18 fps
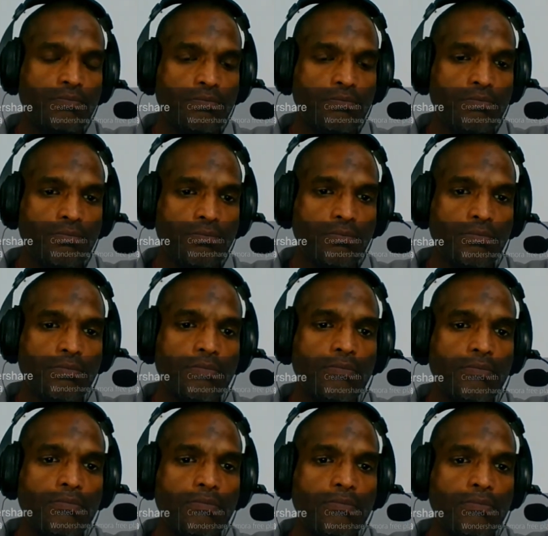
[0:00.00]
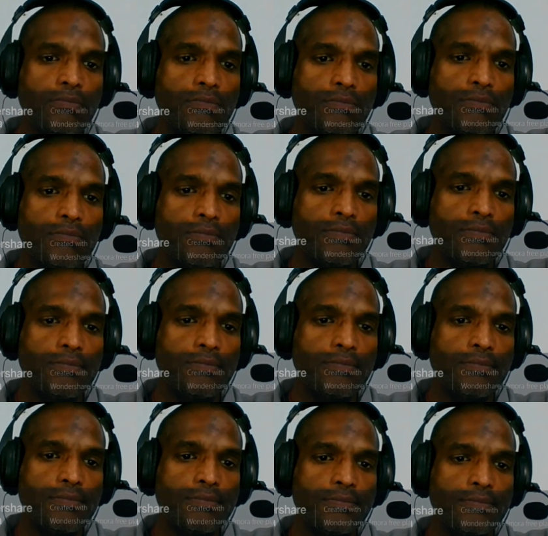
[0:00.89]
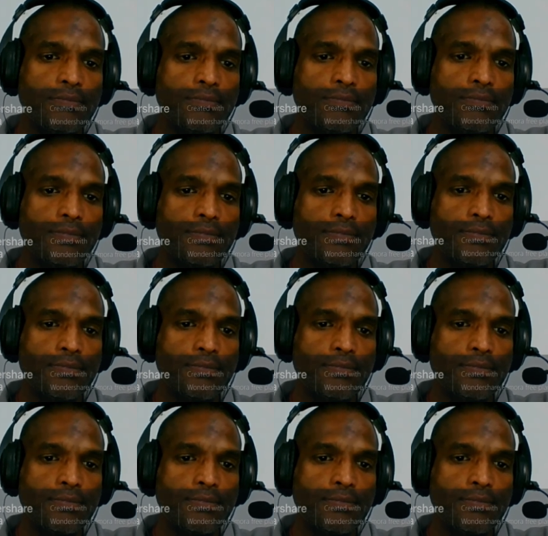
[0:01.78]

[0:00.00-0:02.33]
(no one is talking)